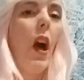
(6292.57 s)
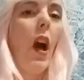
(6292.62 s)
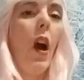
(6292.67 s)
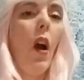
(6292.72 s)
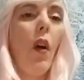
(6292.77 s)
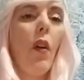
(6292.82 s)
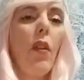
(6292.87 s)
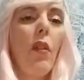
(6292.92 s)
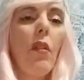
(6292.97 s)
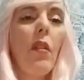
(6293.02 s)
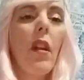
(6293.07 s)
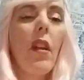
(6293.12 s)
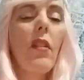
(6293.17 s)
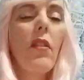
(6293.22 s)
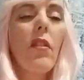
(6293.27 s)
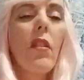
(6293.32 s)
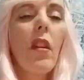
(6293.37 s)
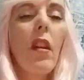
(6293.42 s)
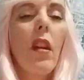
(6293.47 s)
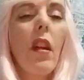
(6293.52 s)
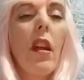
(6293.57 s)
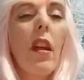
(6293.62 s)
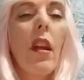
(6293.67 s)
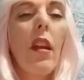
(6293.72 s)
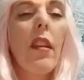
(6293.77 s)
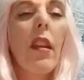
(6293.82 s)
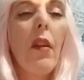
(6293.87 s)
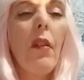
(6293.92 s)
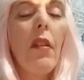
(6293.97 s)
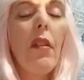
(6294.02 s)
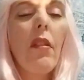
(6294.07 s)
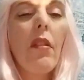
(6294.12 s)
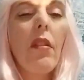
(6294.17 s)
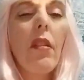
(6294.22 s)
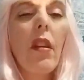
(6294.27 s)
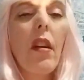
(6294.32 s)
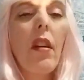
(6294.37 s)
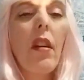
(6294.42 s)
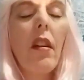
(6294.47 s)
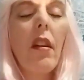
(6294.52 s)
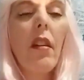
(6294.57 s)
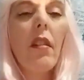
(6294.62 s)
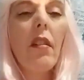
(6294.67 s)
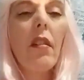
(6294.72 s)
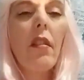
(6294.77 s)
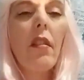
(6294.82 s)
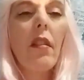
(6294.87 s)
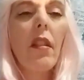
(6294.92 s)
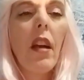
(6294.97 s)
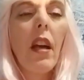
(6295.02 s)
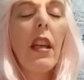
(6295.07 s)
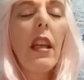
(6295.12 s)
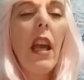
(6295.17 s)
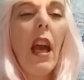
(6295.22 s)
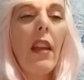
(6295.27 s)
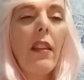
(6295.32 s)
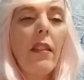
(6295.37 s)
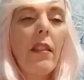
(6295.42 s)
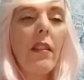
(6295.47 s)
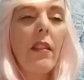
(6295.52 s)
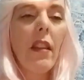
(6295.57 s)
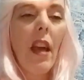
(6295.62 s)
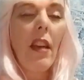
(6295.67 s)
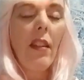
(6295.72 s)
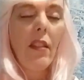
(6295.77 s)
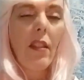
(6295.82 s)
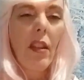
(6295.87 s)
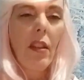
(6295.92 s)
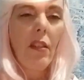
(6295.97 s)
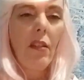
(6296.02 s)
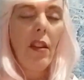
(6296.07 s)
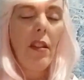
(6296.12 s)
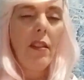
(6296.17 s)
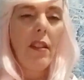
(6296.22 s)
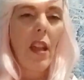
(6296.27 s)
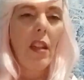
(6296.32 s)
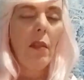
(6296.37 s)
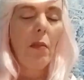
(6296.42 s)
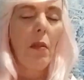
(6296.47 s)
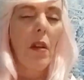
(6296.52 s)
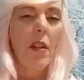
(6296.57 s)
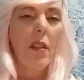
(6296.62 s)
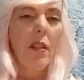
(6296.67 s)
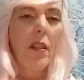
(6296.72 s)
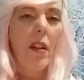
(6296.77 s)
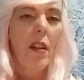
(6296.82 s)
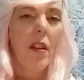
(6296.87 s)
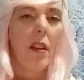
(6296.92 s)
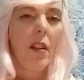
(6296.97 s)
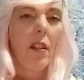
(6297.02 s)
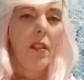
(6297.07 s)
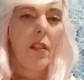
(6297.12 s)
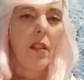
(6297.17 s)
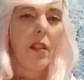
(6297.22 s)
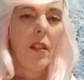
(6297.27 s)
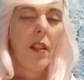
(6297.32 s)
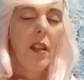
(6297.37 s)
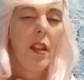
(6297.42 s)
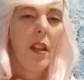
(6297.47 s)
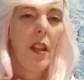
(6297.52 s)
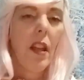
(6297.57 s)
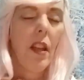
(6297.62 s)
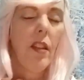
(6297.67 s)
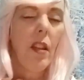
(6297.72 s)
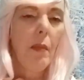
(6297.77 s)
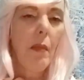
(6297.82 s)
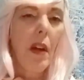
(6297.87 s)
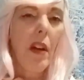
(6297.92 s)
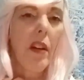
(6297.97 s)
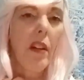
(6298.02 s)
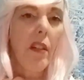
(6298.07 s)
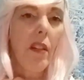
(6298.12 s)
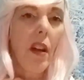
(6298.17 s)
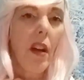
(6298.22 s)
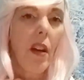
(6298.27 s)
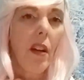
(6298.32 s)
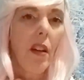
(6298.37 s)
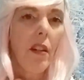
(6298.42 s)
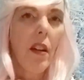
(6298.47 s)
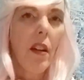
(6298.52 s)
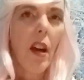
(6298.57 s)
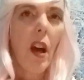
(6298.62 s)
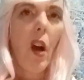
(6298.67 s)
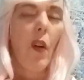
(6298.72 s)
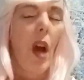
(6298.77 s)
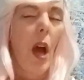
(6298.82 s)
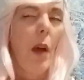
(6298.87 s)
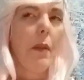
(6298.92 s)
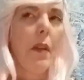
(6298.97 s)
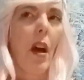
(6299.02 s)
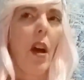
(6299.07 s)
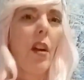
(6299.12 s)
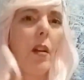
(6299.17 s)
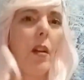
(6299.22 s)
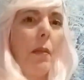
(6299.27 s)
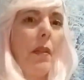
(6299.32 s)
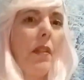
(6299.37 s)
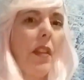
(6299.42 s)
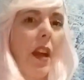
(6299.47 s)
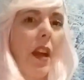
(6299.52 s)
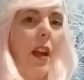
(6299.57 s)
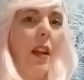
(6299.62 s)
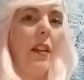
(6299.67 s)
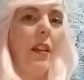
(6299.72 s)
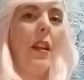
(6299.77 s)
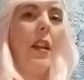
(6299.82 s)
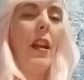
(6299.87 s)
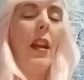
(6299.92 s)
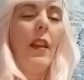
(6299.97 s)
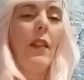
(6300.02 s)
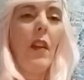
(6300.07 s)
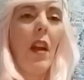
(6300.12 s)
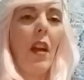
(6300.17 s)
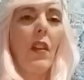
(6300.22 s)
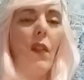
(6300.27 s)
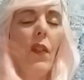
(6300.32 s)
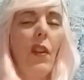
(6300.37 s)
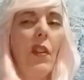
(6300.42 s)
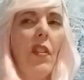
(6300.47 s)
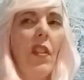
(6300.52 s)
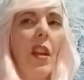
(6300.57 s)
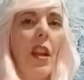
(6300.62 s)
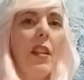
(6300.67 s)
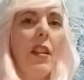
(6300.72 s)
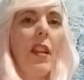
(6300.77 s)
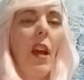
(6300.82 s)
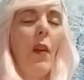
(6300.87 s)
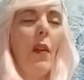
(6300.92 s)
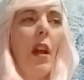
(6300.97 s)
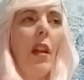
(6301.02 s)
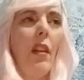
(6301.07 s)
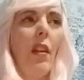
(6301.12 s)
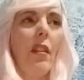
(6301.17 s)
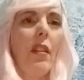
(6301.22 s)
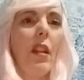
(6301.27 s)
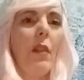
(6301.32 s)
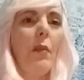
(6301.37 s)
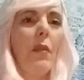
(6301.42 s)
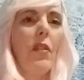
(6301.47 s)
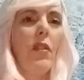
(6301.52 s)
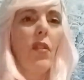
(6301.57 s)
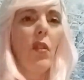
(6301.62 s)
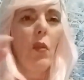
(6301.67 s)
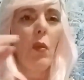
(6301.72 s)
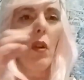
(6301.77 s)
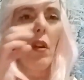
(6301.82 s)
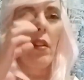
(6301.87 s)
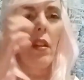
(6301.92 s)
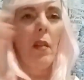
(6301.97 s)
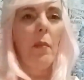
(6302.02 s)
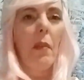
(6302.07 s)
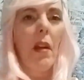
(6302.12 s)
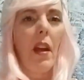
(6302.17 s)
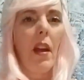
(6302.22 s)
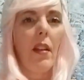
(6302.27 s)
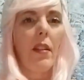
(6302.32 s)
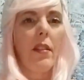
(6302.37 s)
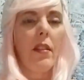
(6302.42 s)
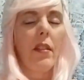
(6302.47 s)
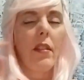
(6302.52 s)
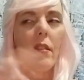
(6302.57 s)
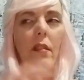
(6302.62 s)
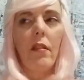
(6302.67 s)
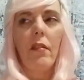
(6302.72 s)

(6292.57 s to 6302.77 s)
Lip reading: Oh, the relation. Is that what you saw? Yes, Clarice. That's where I saw it. The Mardi Gras? Oh, 100%. Like, the first thing I saw when I looked in was you wearing that mask.